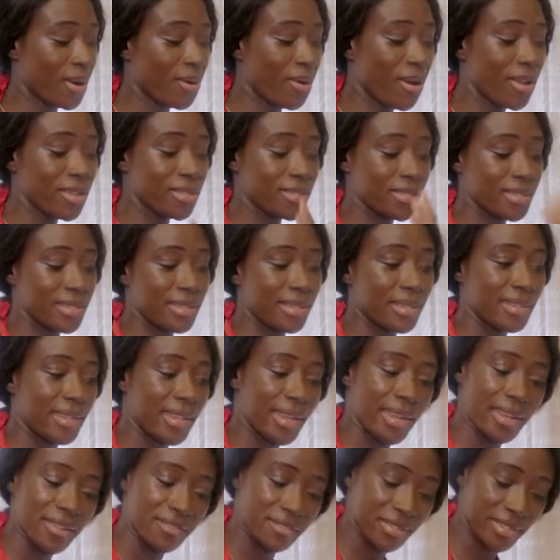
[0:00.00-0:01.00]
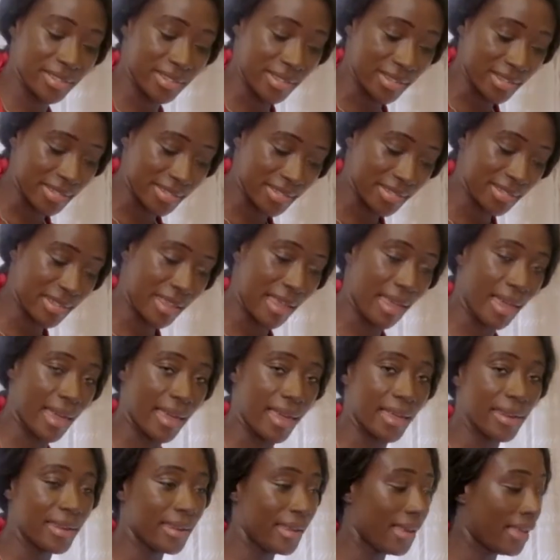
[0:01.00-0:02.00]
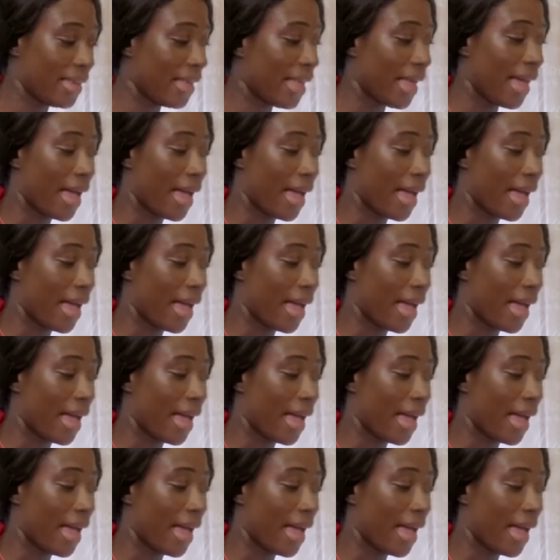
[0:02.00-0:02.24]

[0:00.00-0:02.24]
going to need ingredients, and